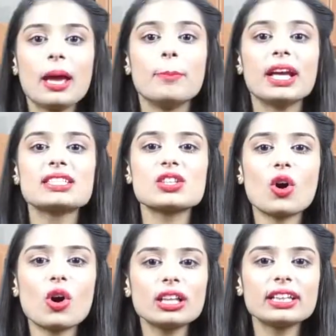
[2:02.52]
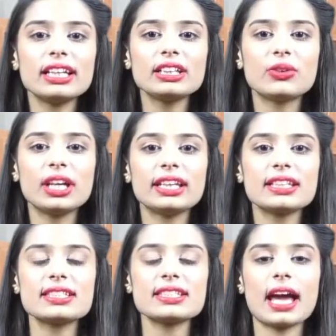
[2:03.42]
Mix all the
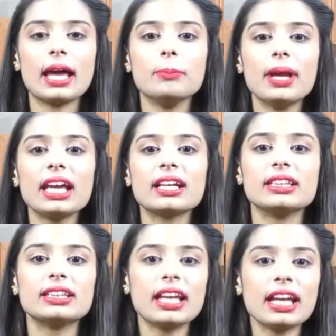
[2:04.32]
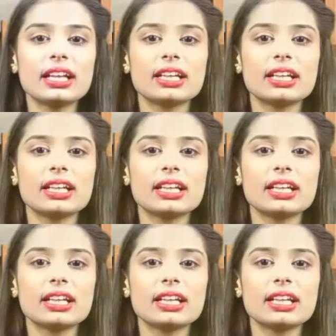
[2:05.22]
ingredients and make a thick,